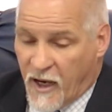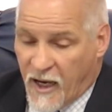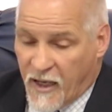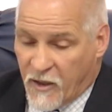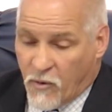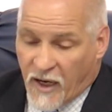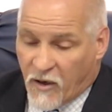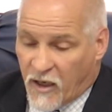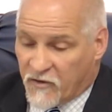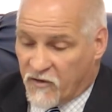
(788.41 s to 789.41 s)
And quite
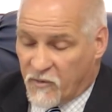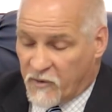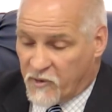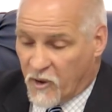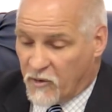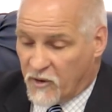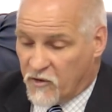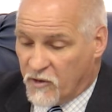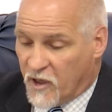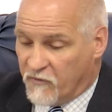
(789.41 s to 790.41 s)
honestly, we've grown
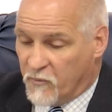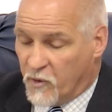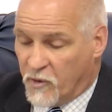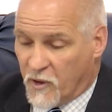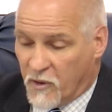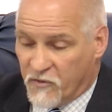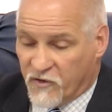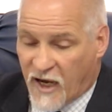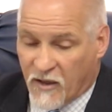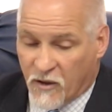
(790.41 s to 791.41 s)
too comfortable in our own
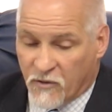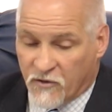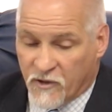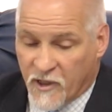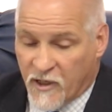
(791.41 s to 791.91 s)
silos.